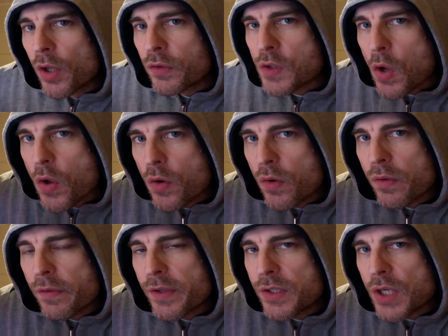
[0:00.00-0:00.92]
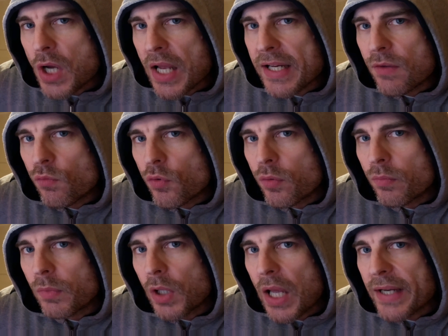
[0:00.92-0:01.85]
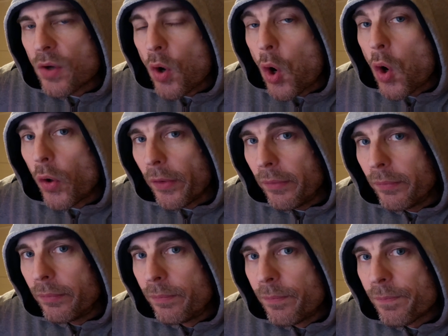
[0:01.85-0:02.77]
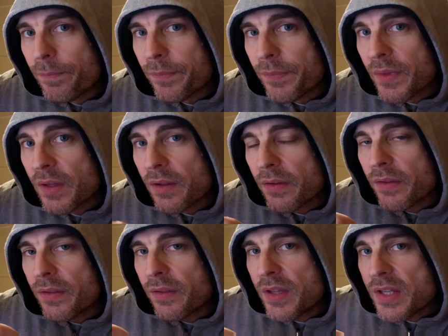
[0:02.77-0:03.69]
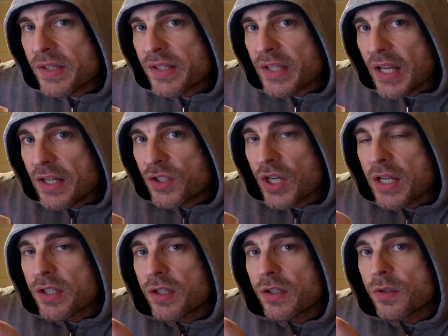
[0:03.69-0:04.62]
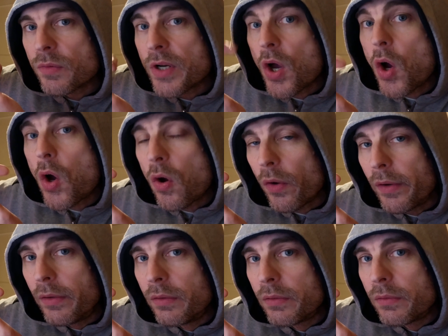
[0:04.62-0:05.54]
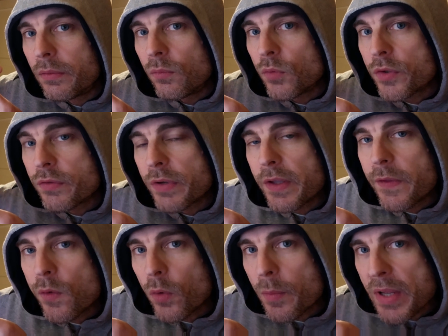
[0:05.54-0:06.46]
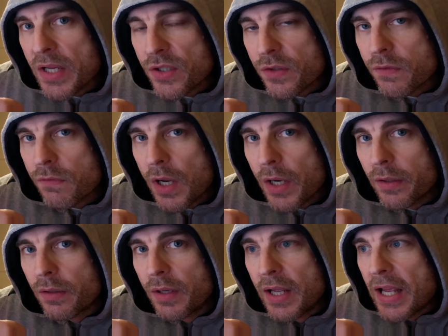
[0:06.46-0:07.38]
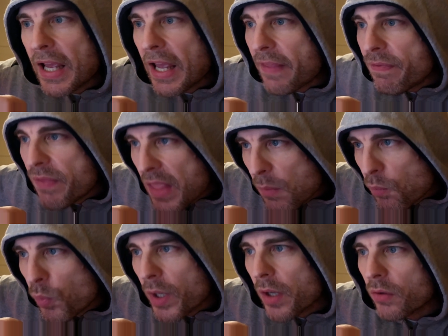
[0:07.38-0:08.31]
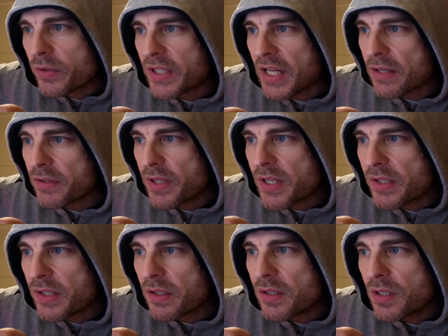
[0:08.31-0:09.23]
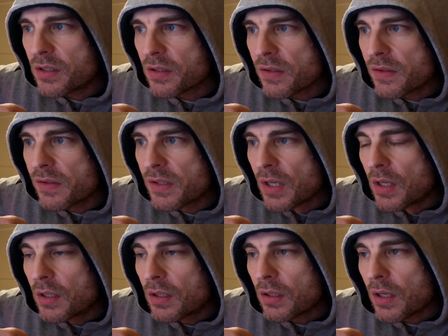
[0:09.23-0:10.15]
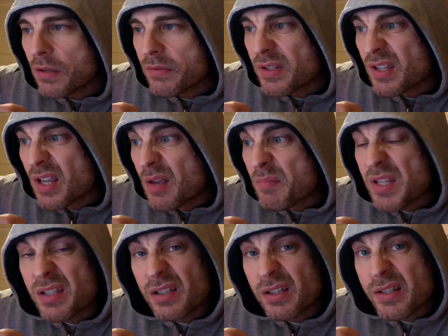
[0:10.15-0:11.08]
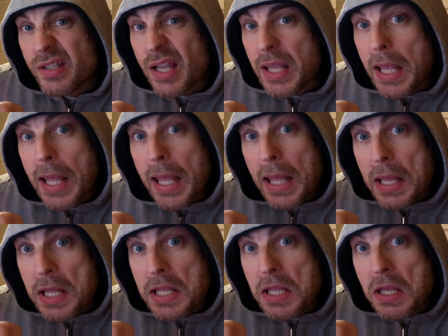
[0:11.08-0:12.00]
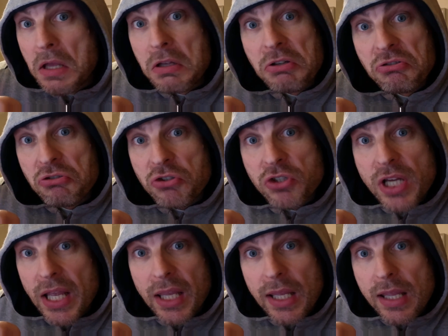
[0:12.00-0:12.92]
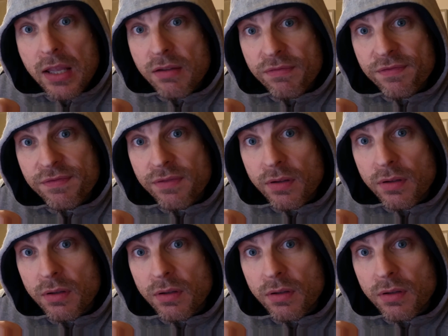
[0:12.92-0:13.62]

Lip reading: turned the dining room light on, the state changing to an on would trigger the automation to run. And then when I got down to these conditions, I was basically saying, hey, check if